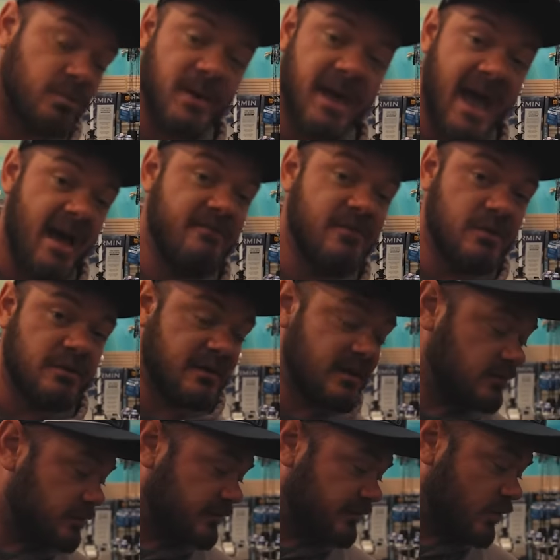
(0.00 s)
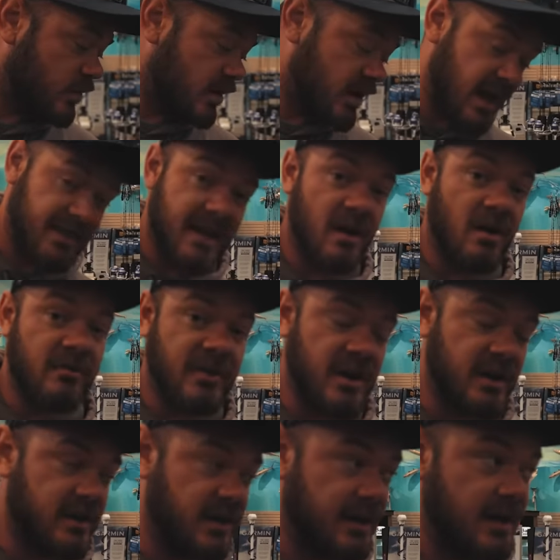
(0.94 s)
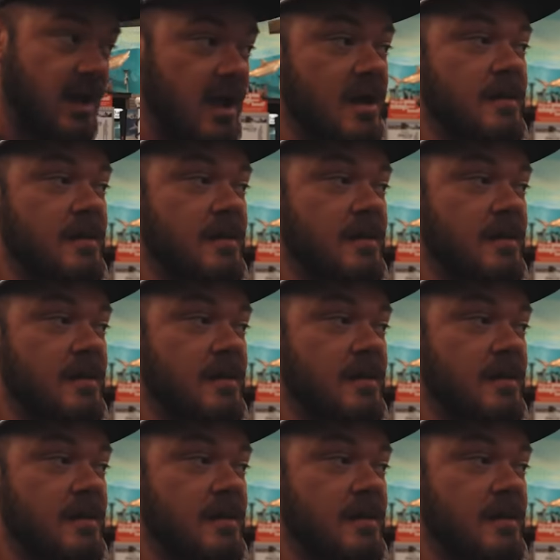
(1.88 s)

We have used these before, and they are very good.